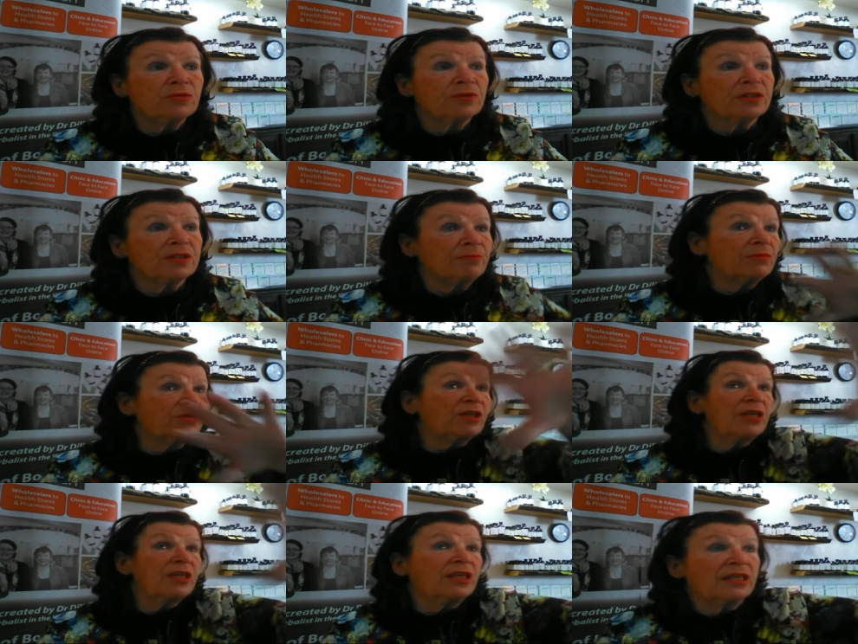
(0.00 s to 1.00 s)
I'm looking
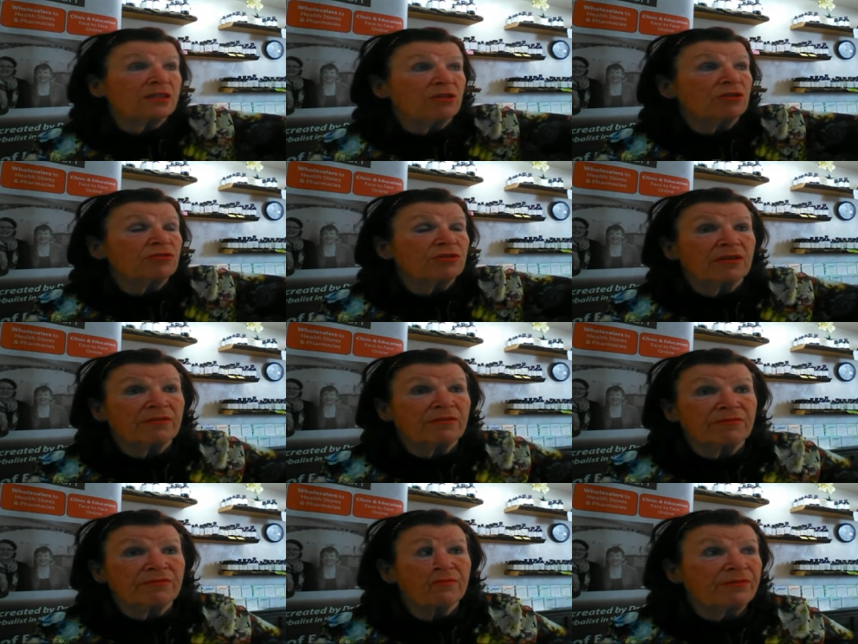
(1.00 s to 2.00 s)
at
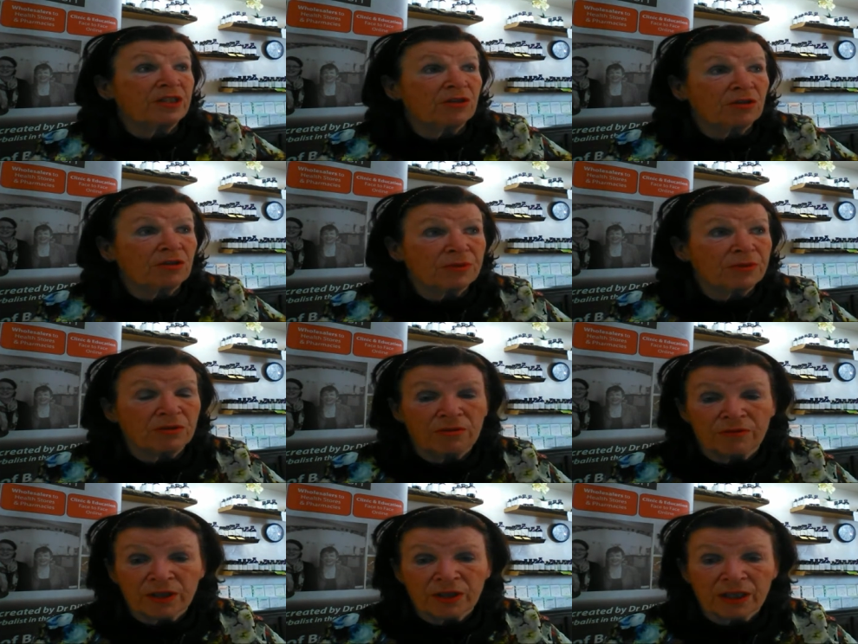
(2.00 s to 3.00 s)
150 herbs over there